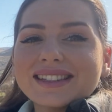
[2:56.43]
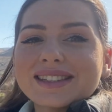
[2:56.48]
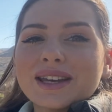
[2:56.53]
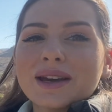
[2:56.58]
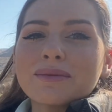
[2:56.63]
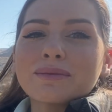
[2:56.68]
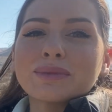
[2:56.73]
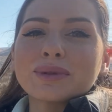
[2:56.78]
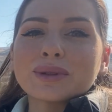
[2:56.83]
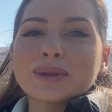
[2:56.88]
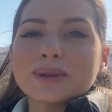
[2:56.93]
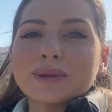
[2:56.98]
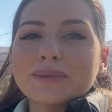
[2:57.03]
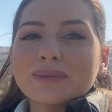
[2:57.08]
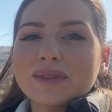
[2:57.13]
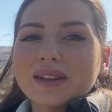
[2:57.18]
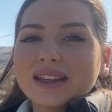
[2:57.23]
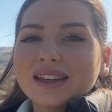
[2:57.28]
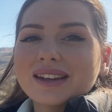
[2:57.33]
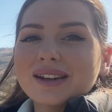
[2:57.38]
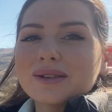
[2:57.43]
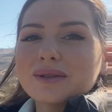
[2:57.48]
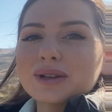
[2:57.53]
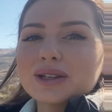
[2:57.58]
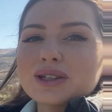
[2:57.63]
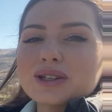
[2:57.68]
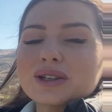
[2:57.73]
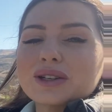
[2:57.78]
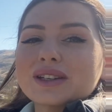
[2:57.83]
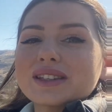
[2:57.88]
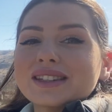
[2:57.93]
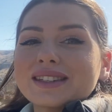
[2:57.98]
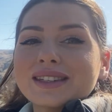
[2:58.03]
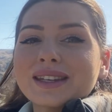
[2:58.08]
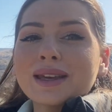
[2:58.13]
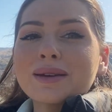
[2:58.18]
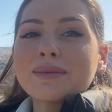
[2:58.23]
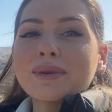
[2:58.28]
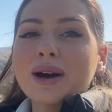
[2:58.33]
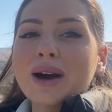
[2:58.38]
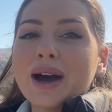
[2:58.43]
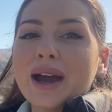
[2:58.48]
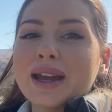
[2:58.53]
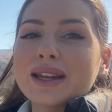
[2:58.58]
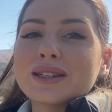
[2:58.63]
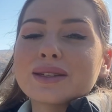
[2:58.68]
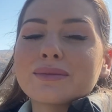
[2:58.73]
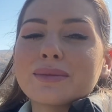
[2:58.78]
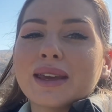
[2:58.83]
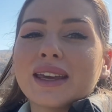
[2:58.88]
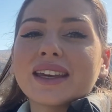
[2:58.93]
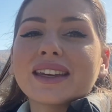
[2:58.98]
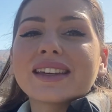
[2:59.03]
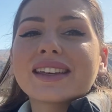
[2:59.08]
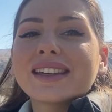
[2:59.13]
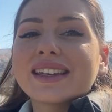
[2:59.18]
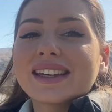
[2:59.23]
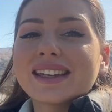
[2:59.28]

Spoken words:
Temple, which you can see behind me.